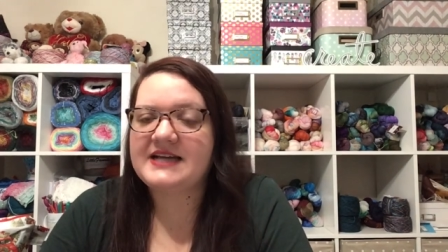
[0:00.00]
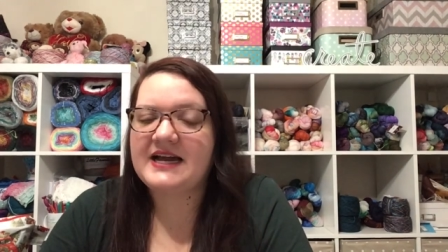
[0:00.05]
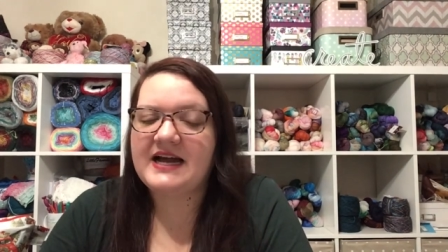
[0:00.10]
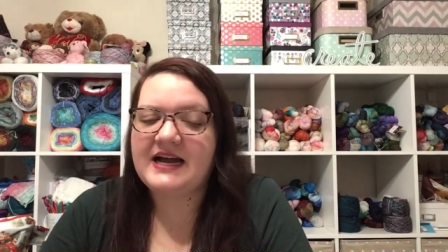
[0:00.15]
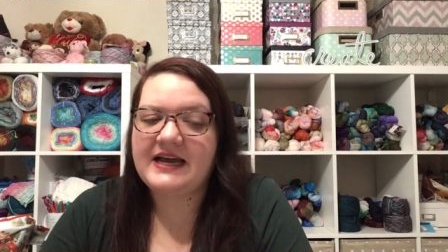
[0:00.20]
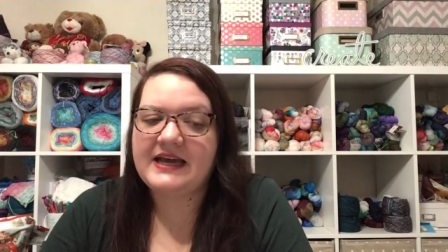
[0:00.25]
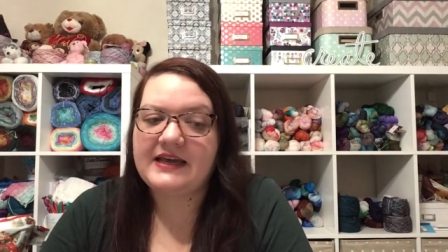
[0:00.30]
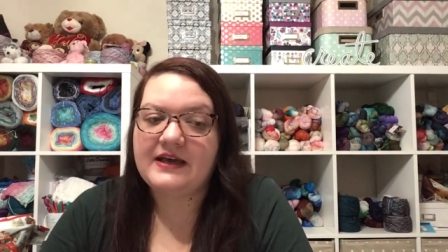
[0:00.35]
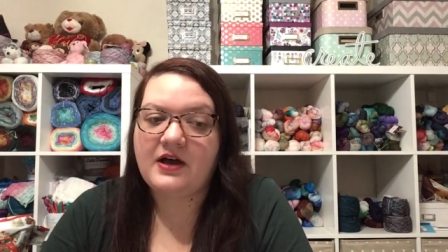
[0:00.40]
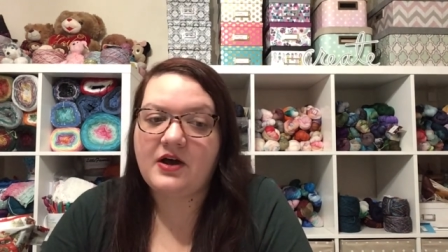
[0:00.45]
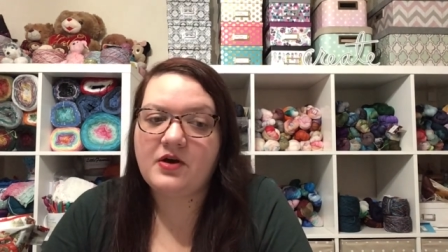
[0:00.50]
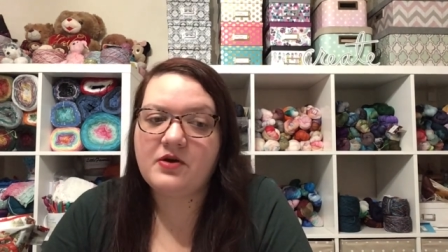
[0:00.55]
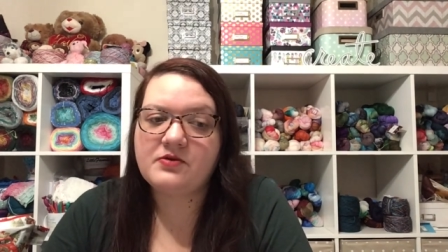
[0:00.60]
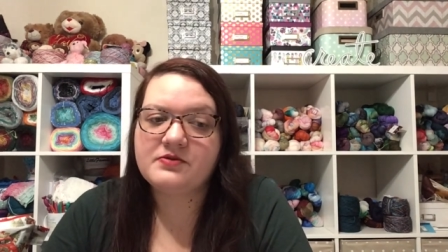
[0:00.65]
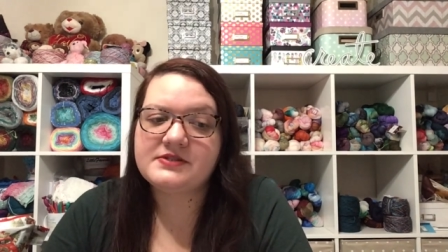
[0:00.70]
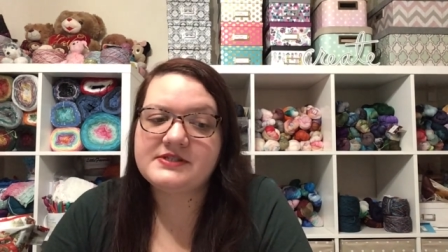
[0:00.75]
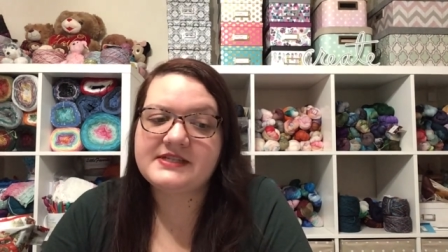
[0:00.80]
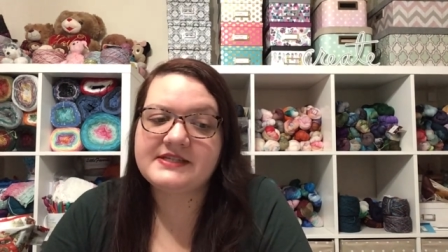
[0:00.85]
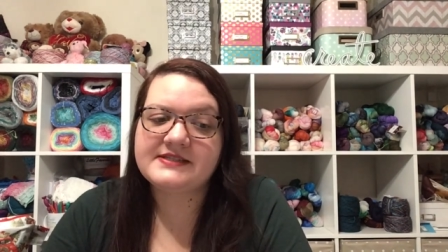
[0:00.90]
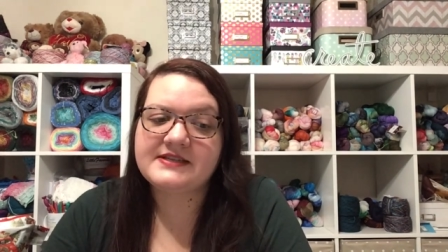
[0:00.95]
I
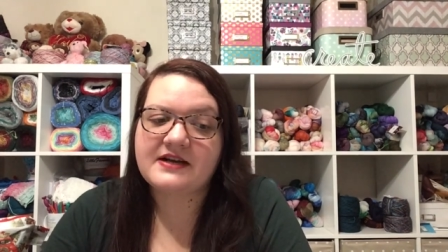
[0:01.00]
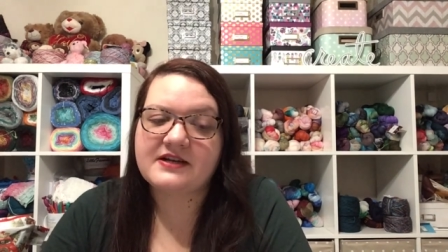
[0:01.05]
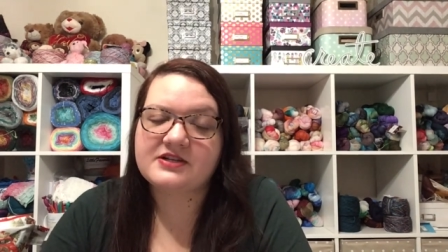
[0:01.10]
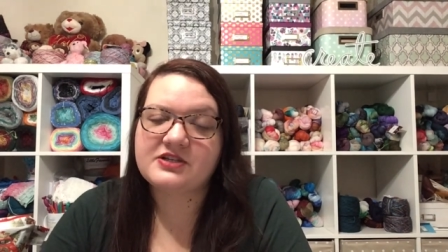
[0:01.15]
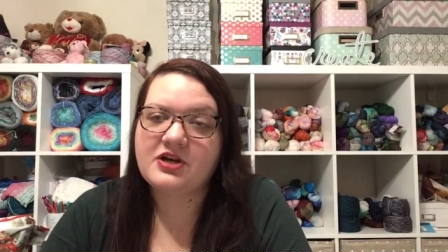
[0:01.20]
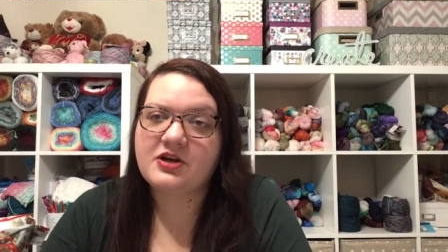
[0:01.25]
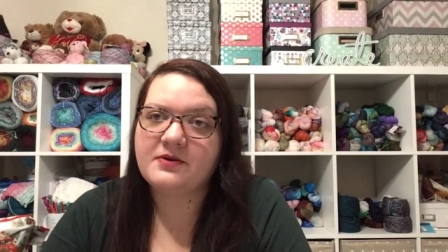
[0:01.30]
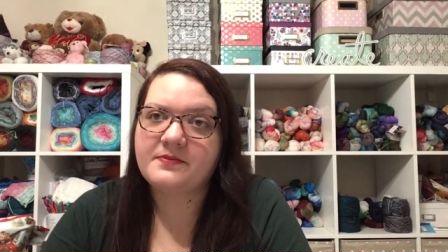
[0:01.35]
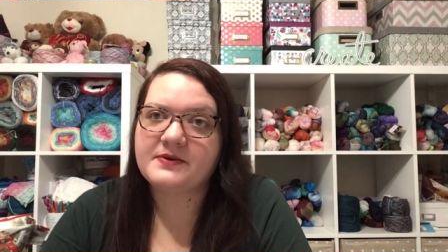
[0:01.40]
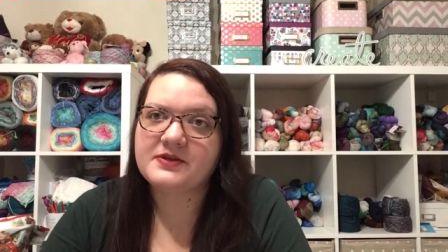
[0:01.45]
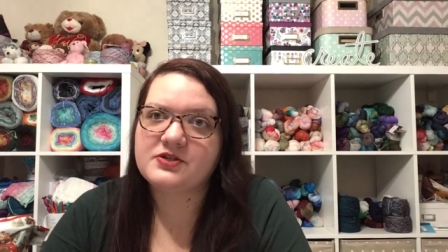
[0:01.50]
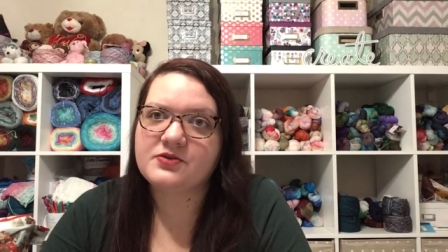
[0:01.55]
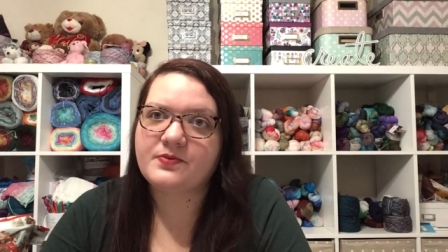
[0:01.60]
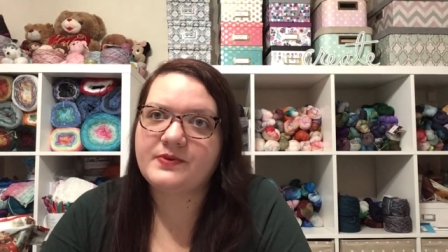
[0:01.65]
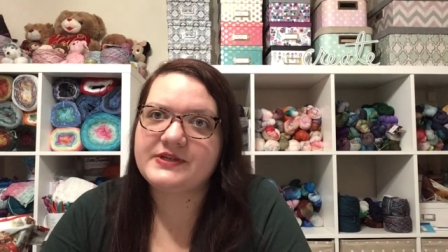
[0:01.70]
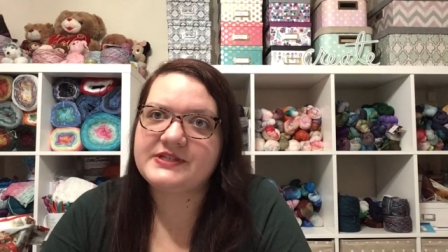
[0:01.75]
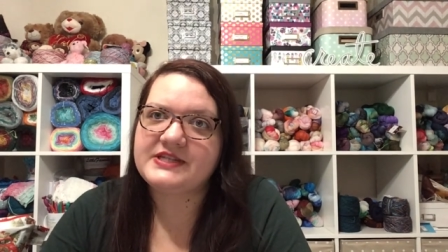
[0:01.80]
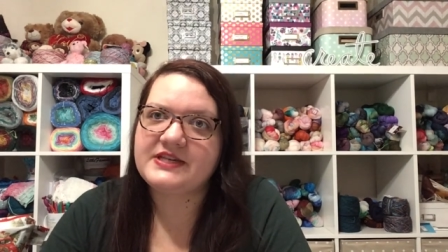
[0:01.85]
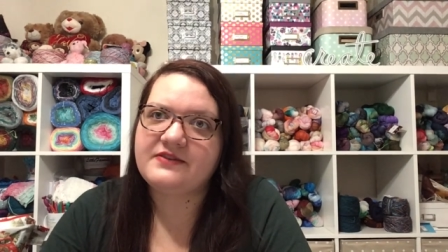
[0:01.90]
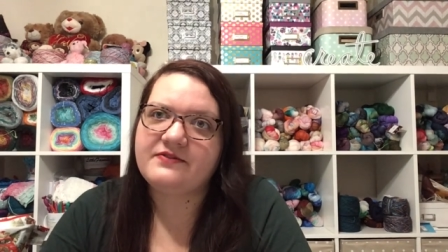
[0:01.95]
host. It's October
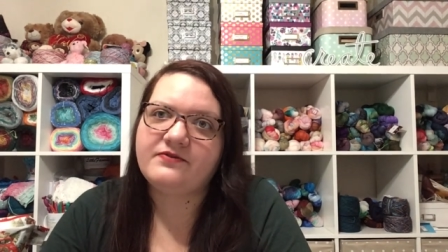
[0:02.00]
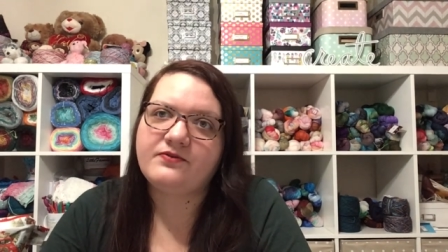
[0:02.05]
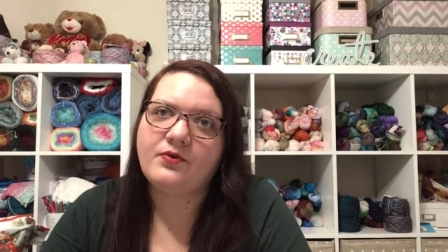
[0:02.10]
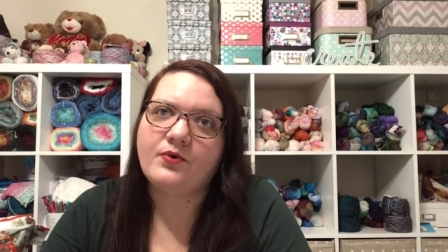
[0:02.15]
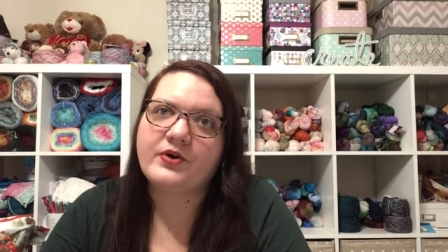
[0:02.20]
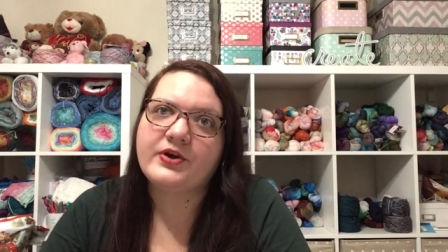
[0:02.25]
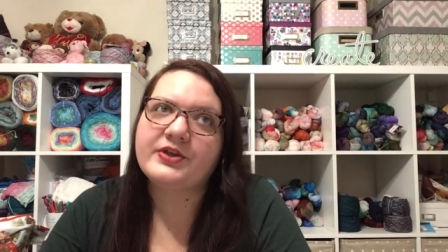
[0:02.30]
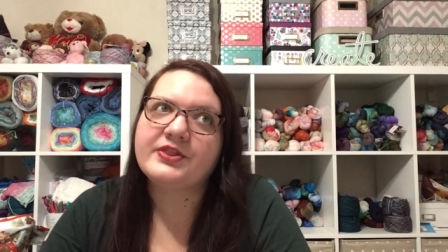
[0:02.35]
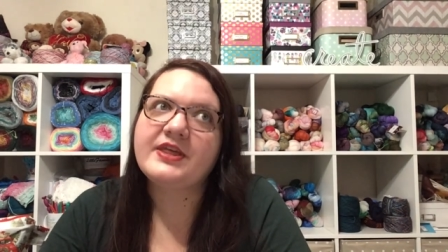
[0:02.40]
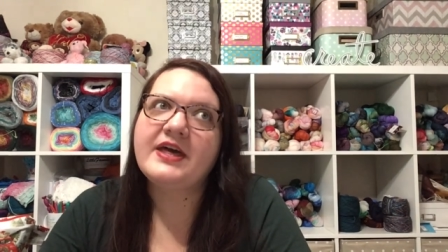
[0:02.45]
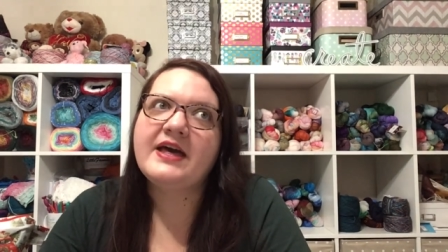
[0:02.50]
24th.